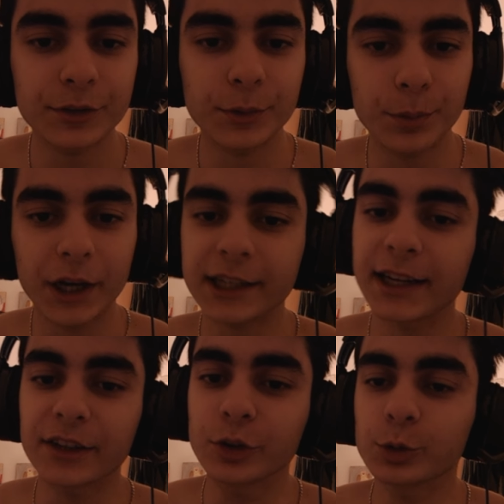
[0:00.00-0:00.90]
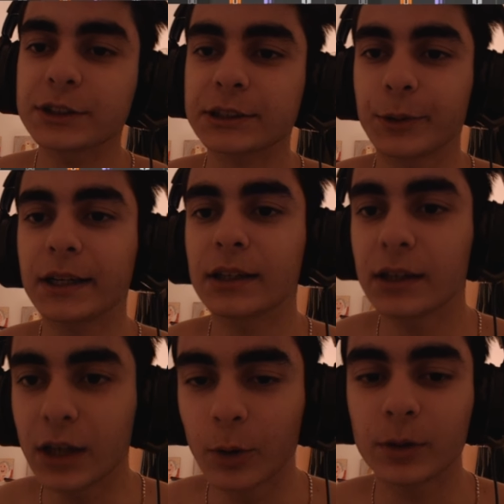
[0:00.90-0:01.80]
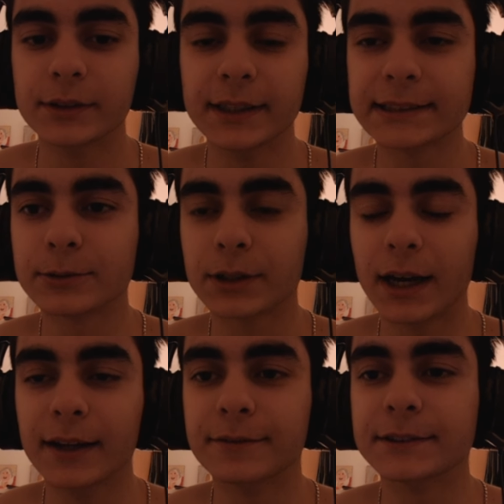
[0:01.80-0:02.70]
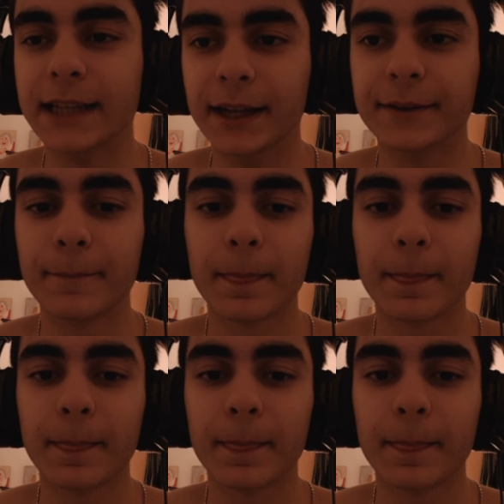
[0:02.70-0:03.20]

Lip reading: to breaking a new swing low. That's what I've said.